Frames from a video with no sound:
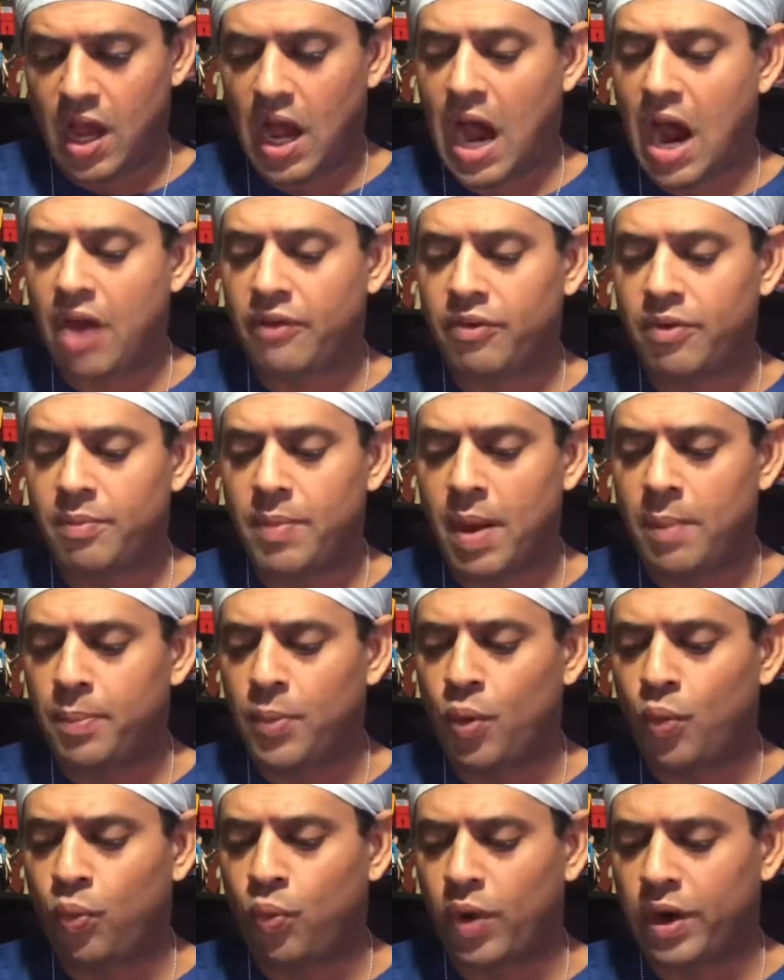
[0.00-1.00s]
I
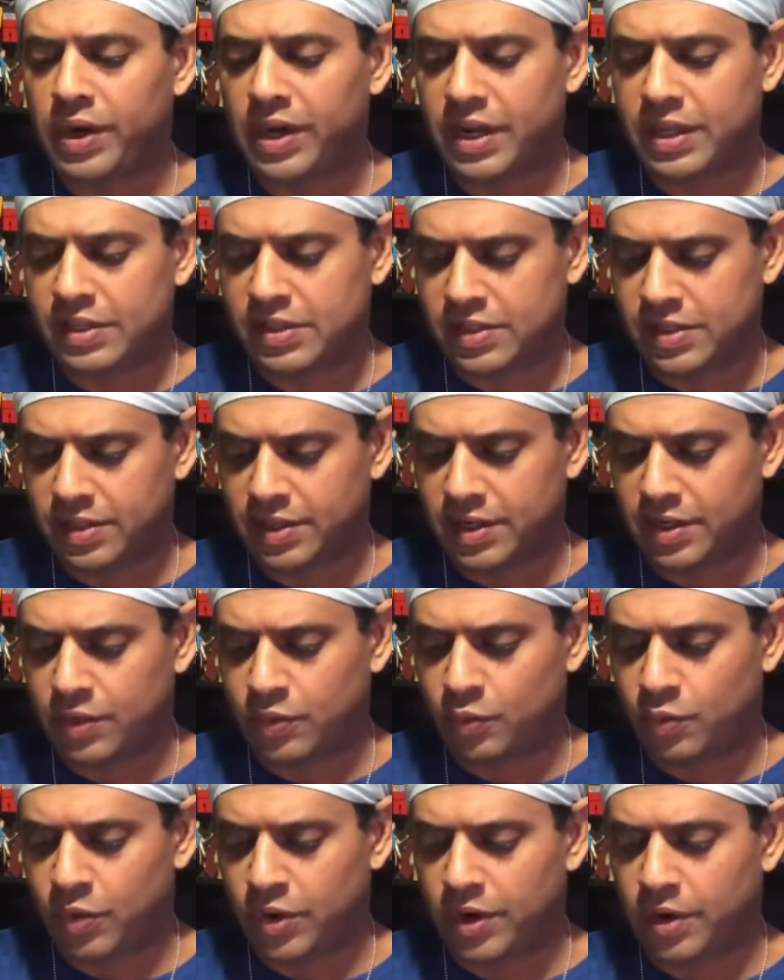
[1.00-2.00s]
remember one incident
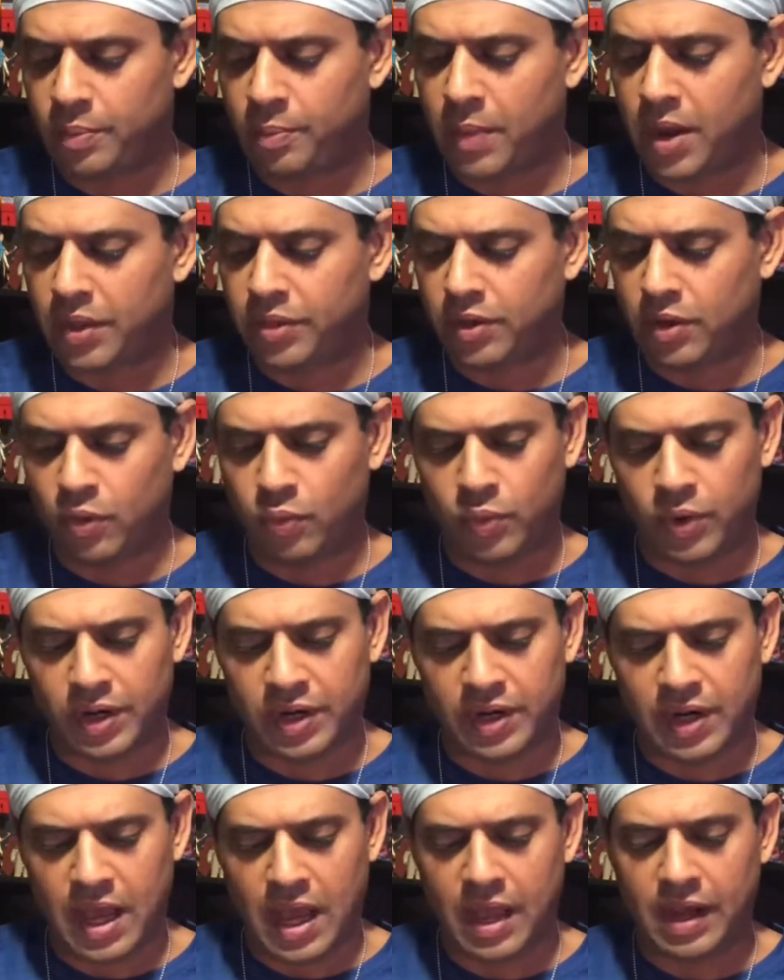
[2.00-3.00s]
when a mother would
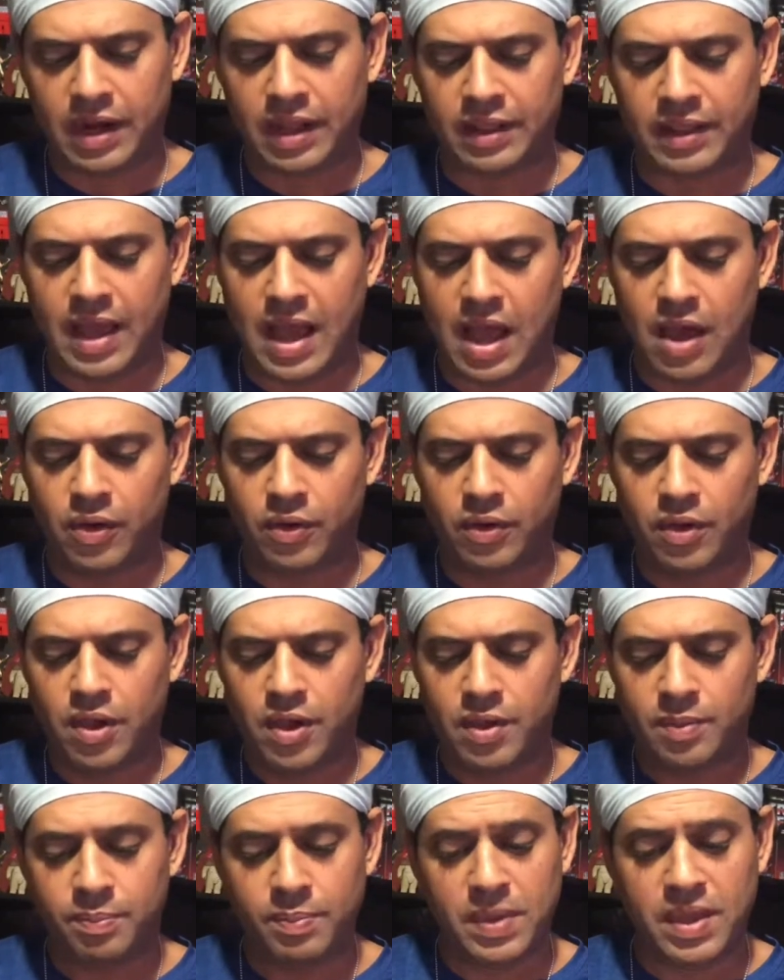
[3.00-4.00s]
not allow
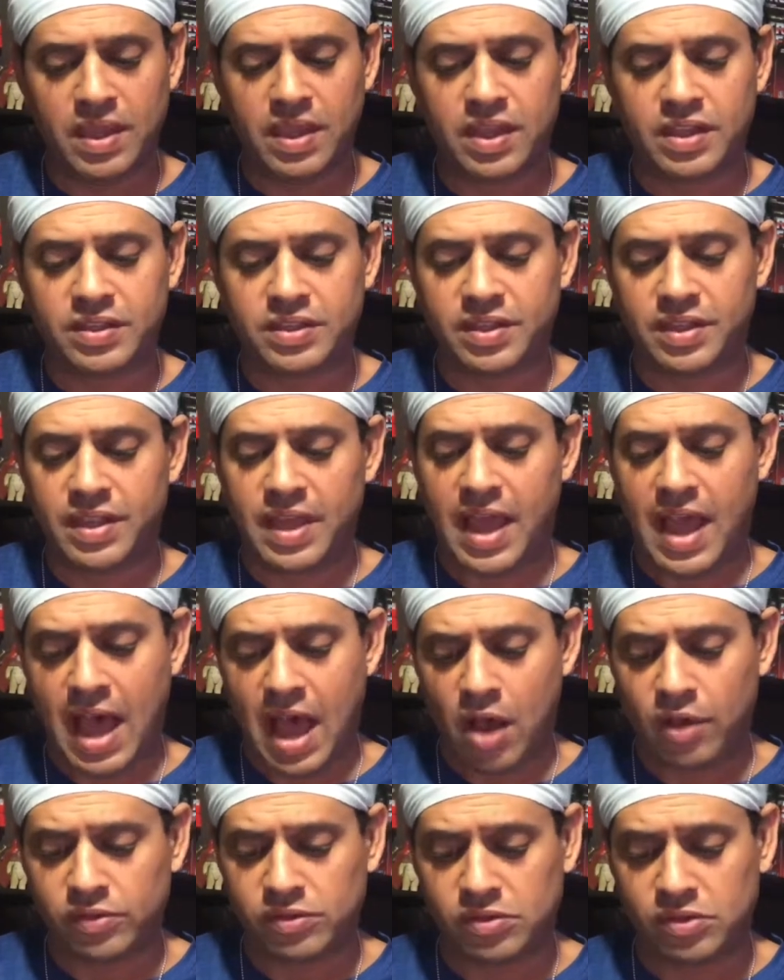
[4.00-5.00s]
me into the
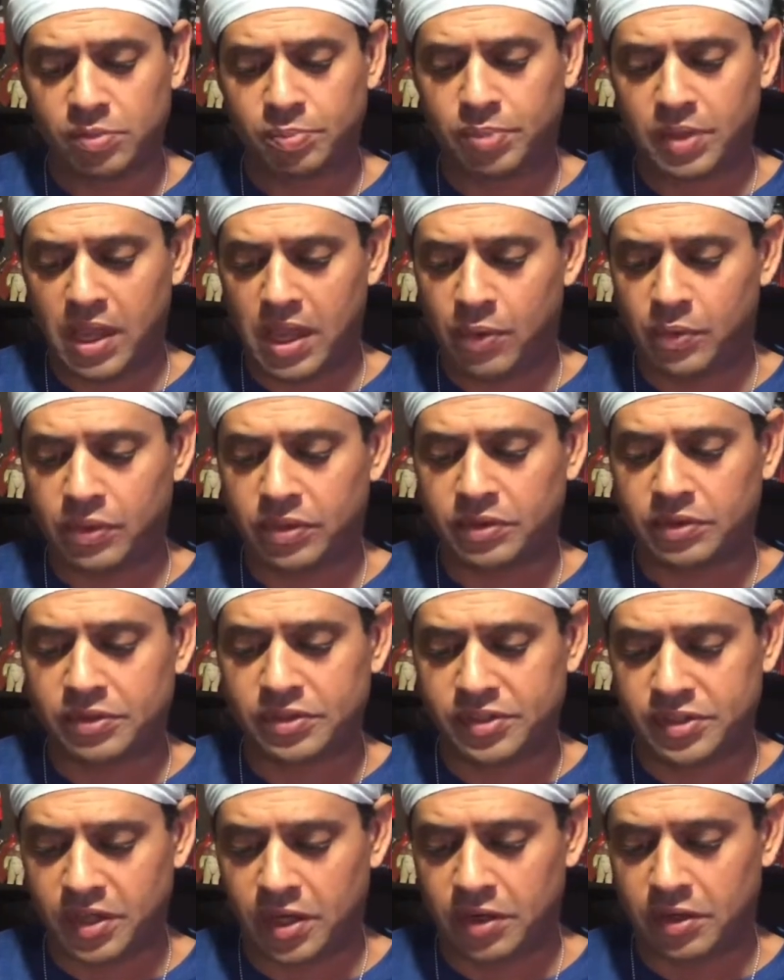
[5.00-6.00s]
house to play with their
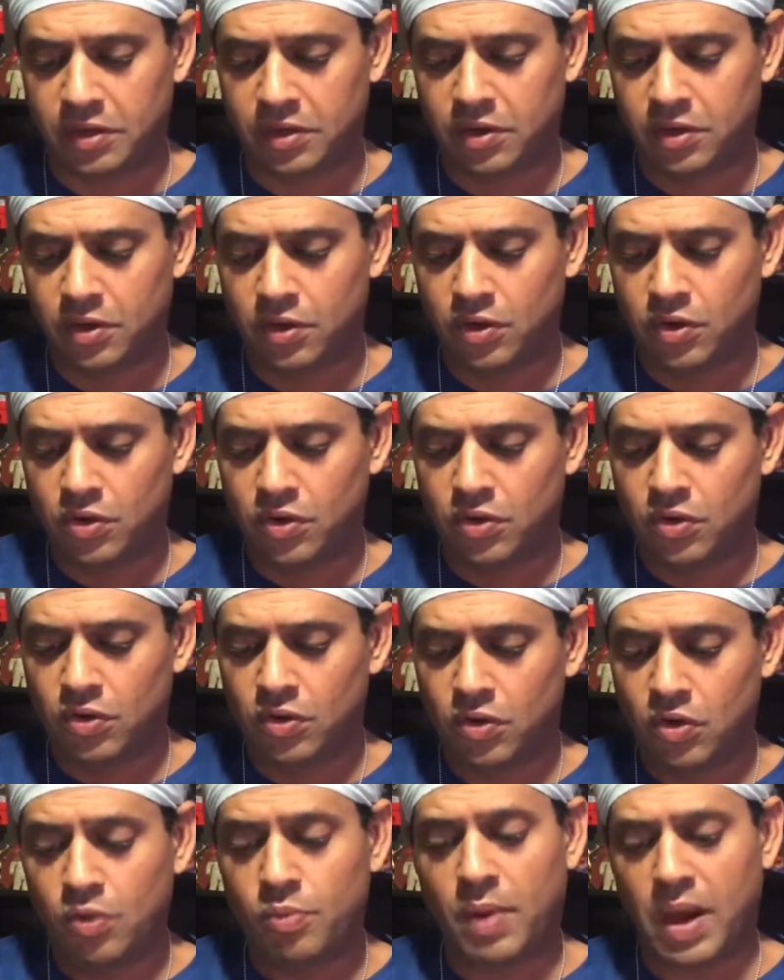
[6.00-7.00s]
son,
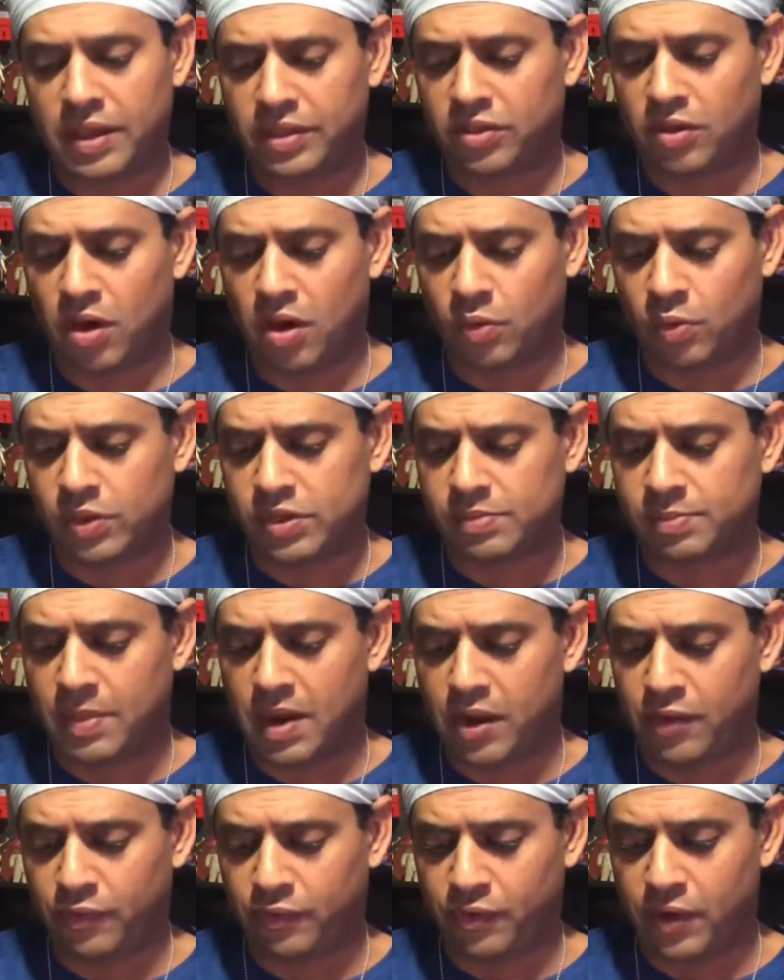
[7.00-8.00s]
whom I thought was
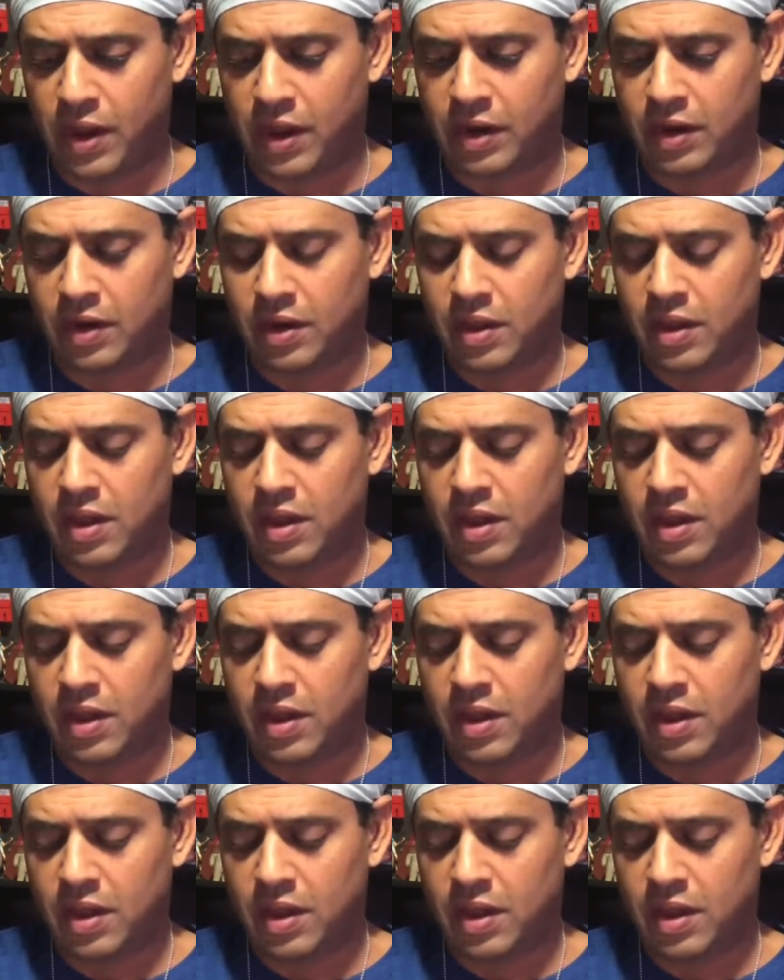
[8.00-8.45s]
my friend.